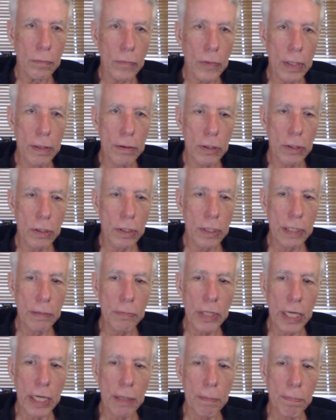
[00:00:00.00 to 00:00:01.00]
seems
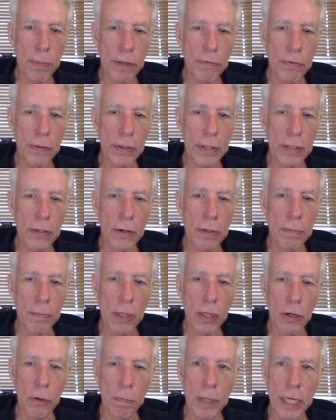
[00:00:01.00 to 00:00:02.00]
like a perfectly normal
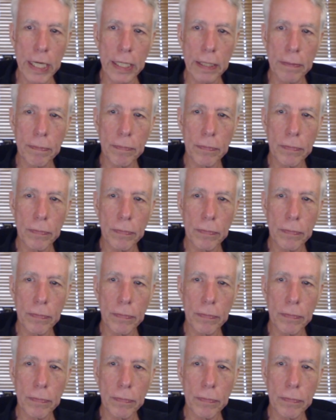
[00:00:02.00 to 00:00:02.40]
opening.